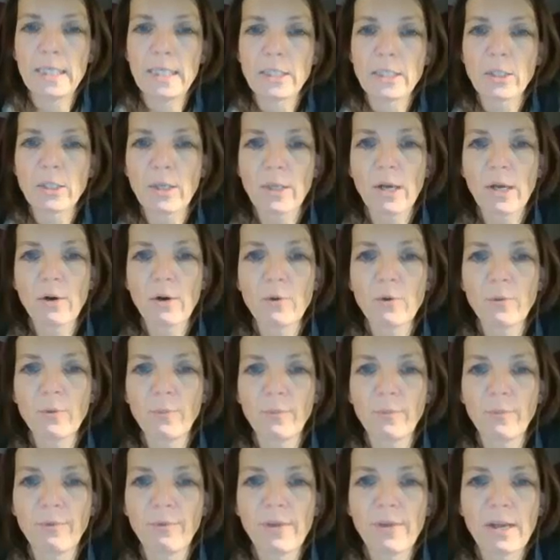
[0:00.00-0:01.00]
So now
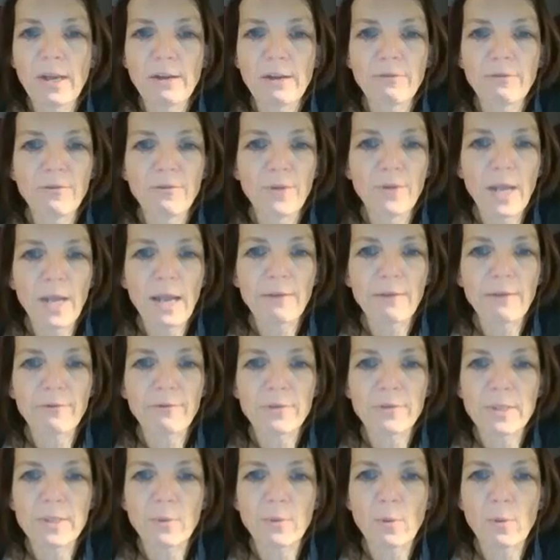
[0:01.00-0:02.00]
we have
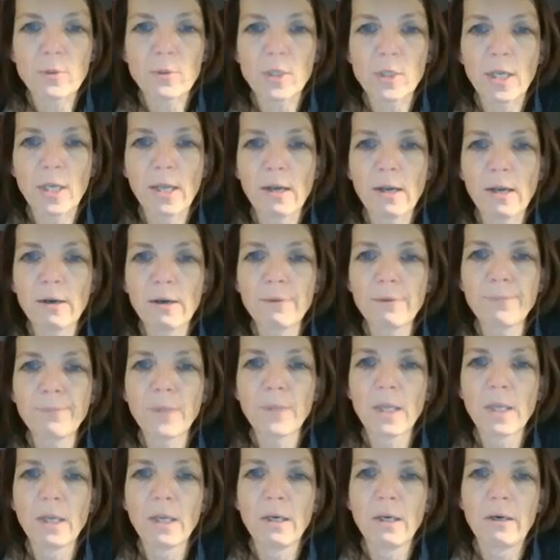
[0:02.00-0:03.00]
some option here.
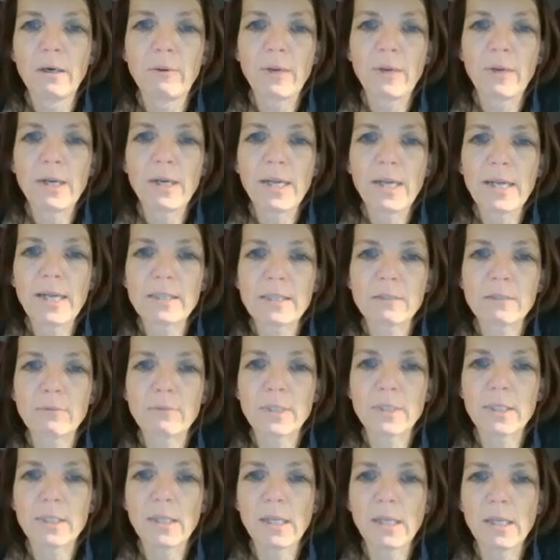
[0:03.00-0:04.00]
Well, as
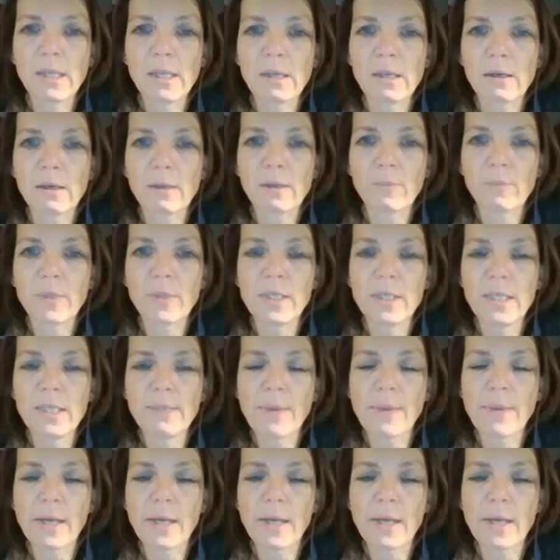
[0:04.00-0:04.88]
with the PD